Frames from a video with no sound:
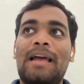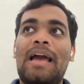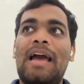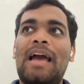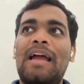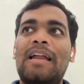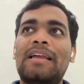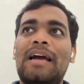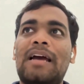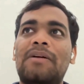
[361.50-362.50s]

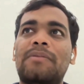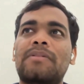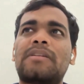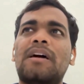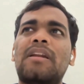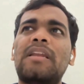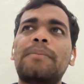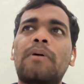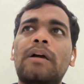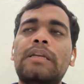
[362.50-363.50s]
And
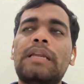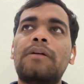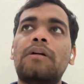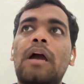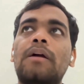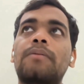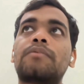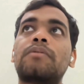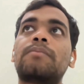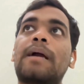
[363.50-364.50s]
turning point,
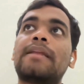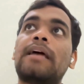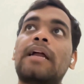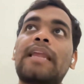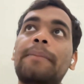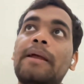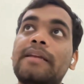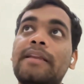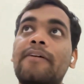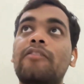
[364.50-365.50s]
by that time I
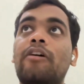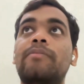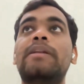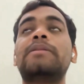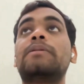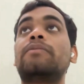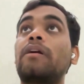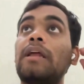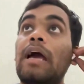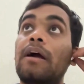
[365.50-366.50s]
didn't have a confidence, but
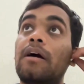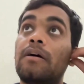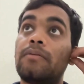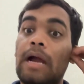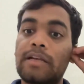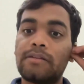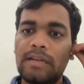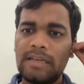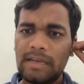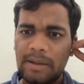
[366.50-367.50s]
what
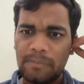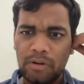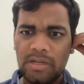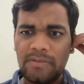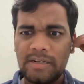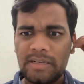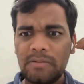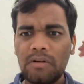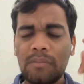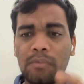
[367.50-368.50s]
actually
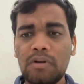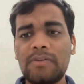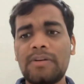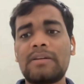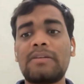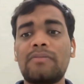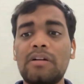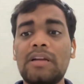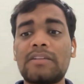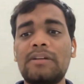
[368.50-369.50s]
motivated, not motivated,
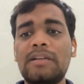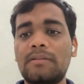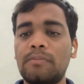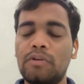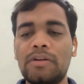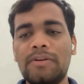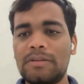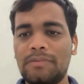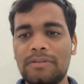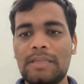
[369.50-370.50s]
what actually
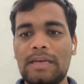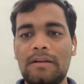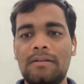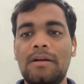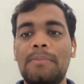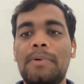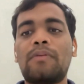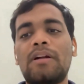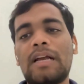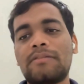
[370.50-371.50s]
motivation was there, but
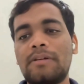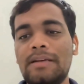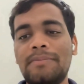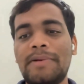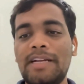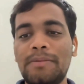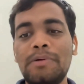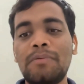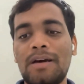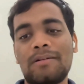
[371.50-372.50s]
what actually made
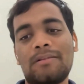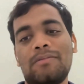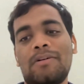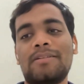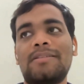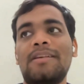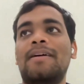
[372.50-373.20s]
me work was